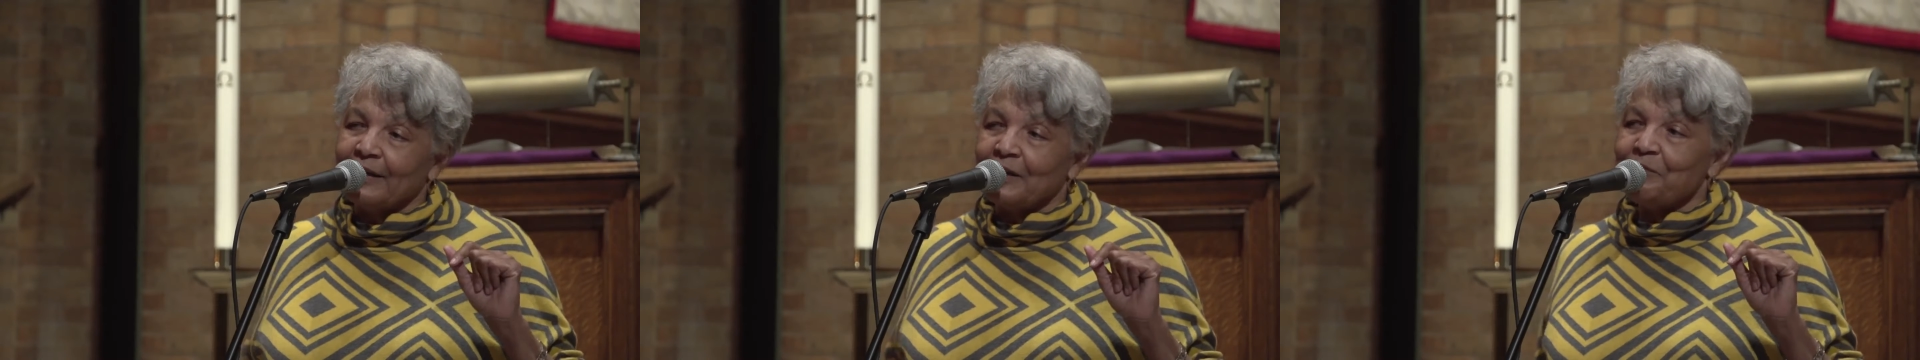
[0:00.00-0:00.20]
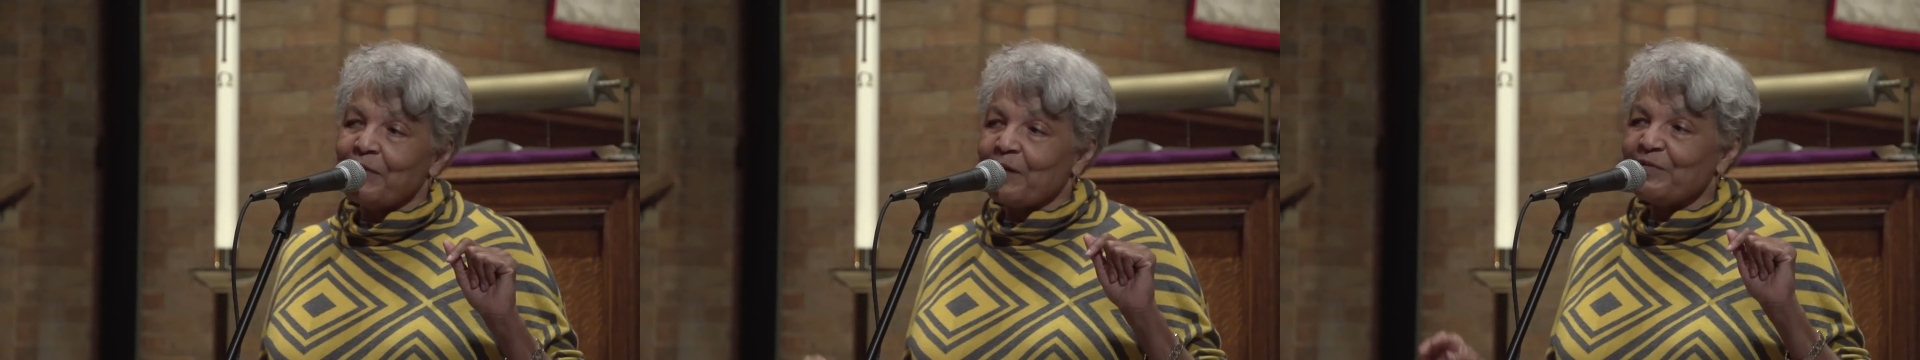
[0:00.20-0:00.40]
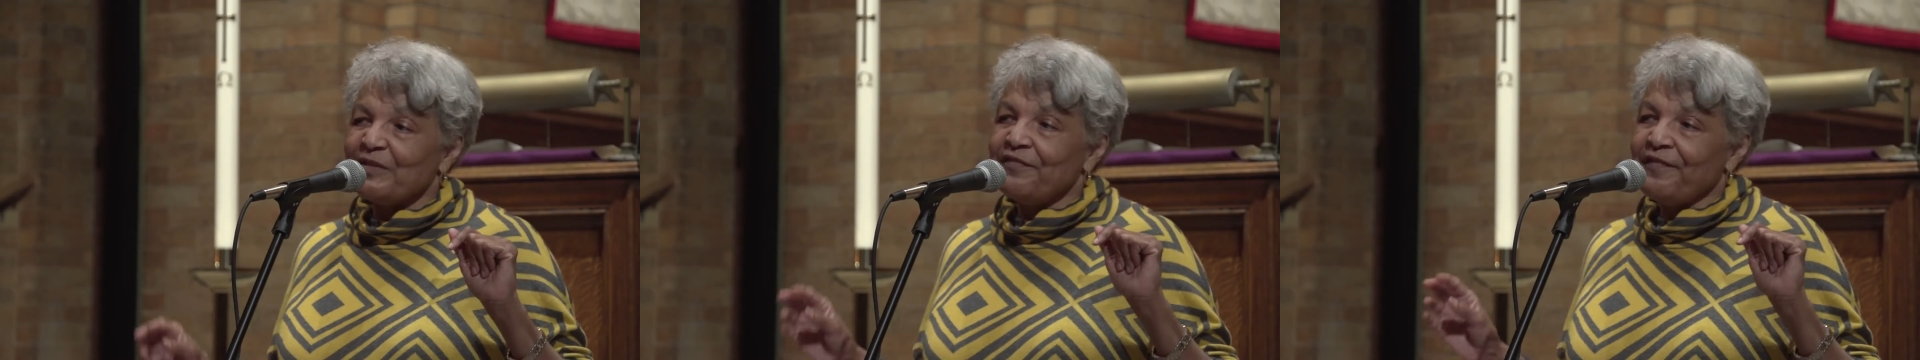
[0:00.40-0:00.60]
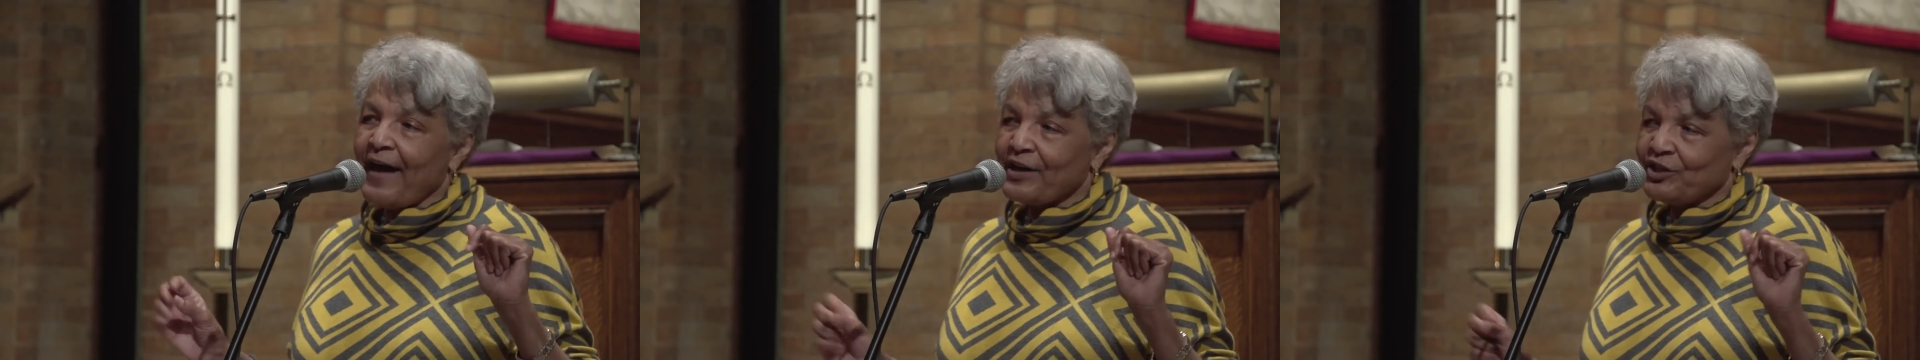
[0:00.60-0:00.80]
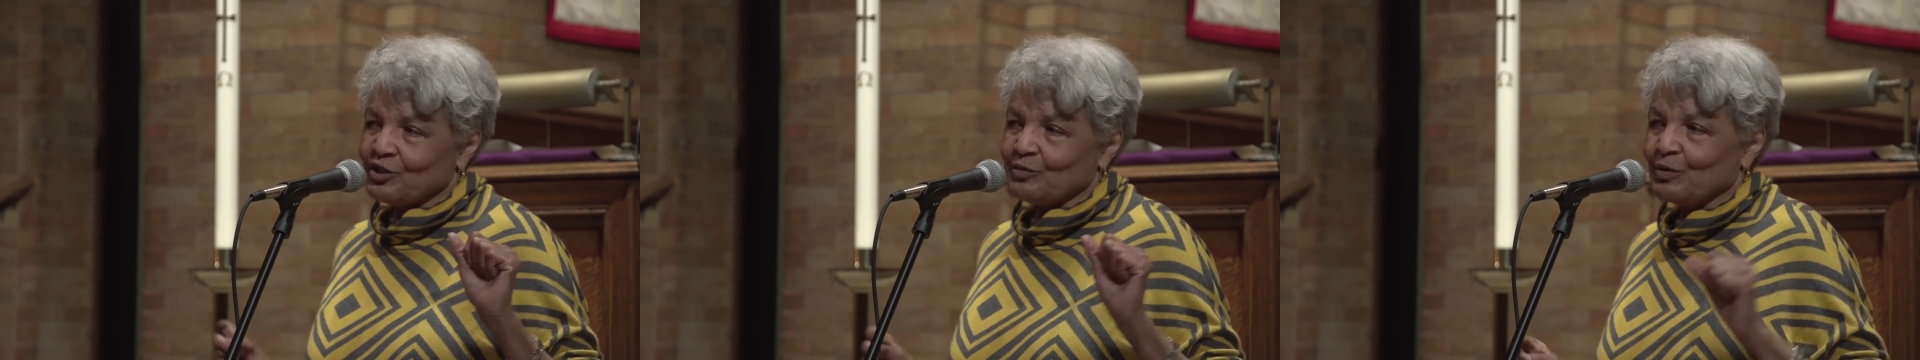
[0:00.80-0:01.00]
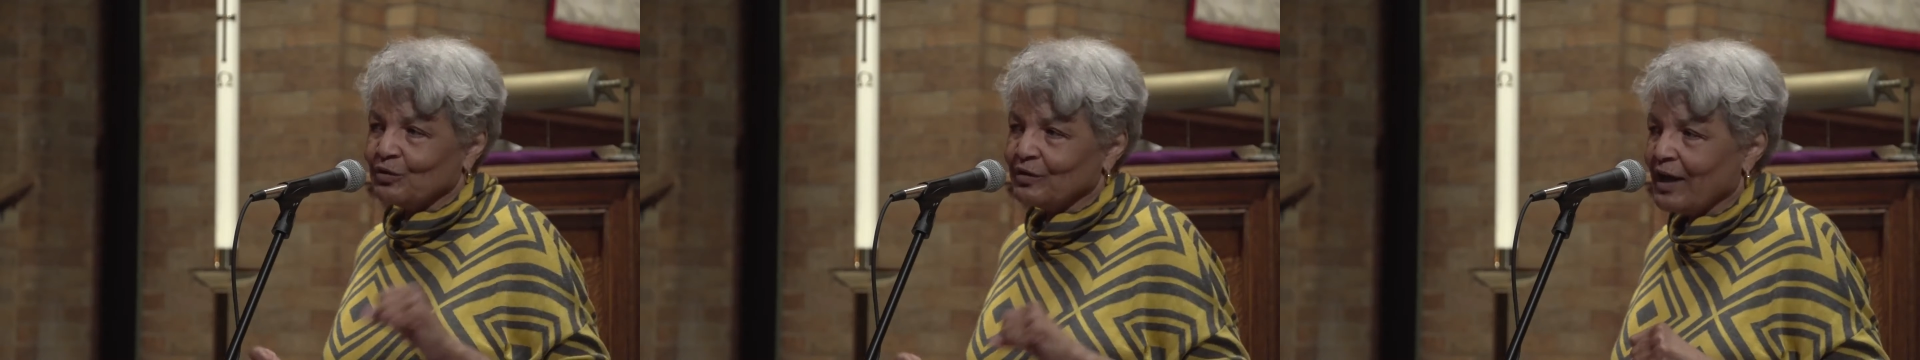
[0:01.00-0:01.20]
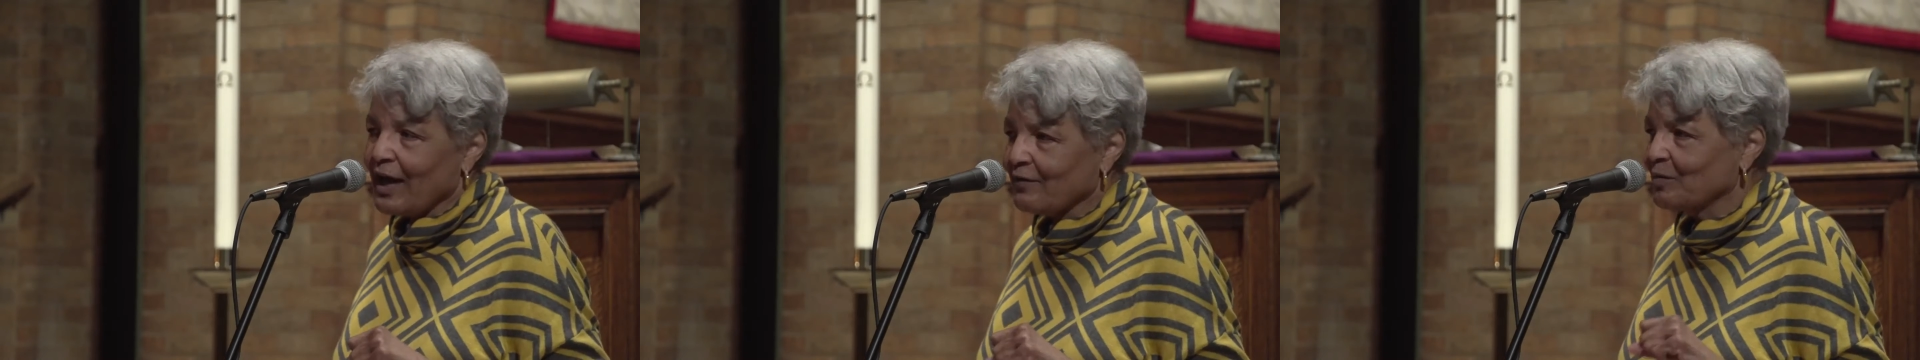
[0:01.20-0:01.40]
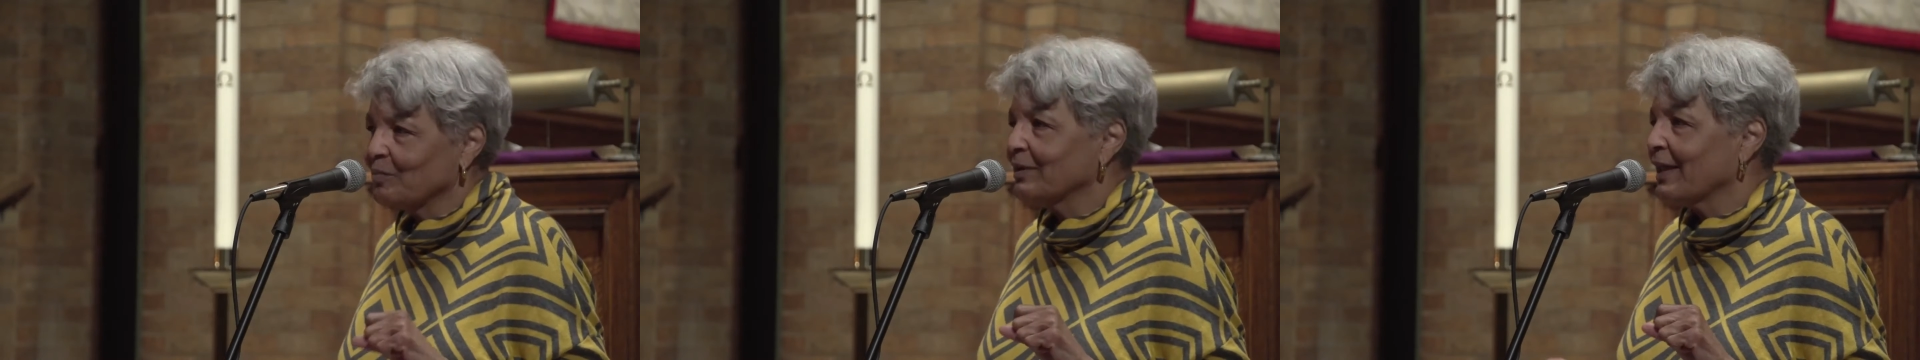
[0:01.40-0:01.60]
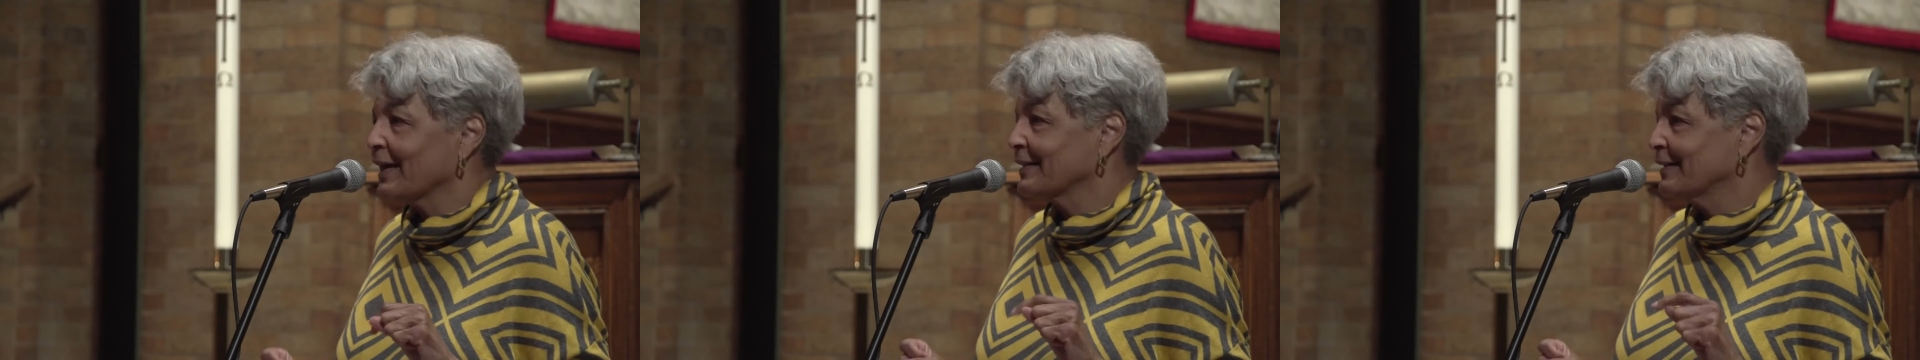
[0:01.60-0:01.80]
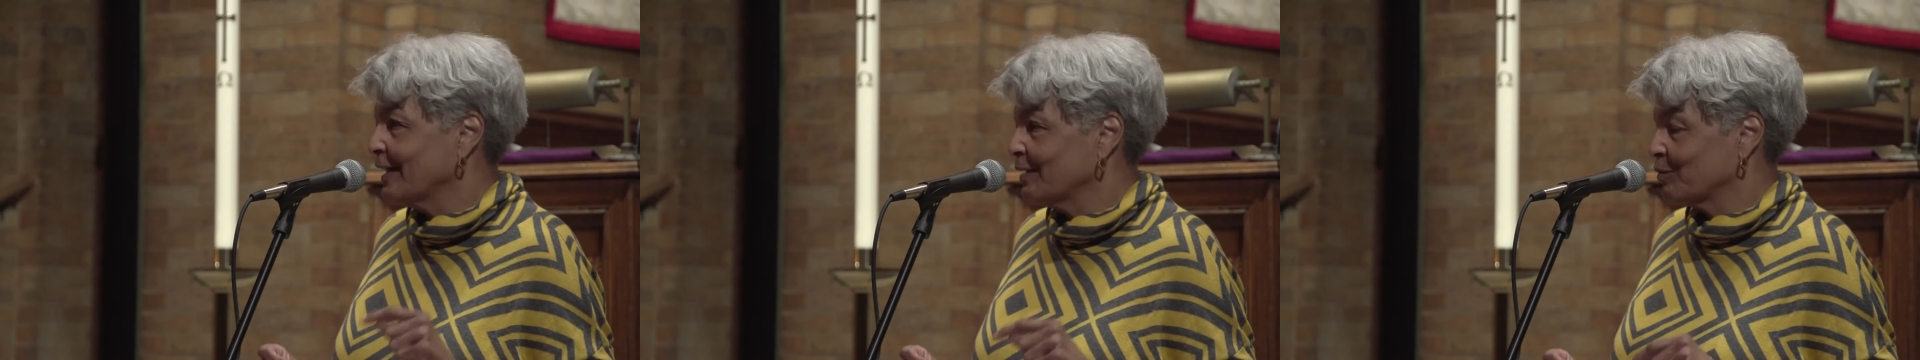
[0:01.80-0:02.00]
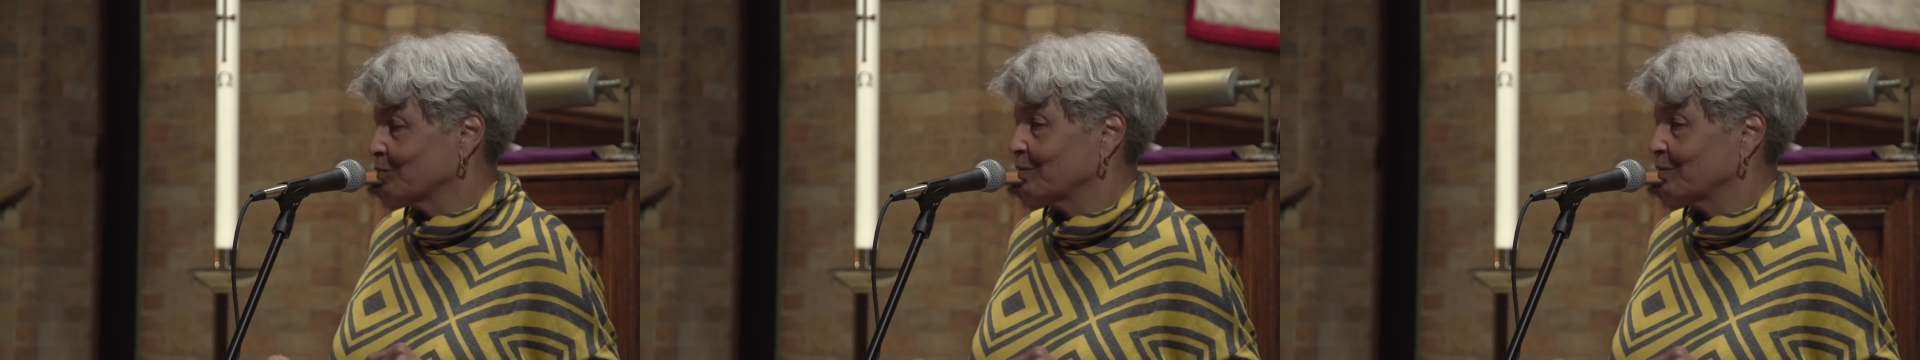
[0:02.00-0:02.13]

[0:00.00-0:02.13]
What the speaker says: might be fashionable to have a black neighbor,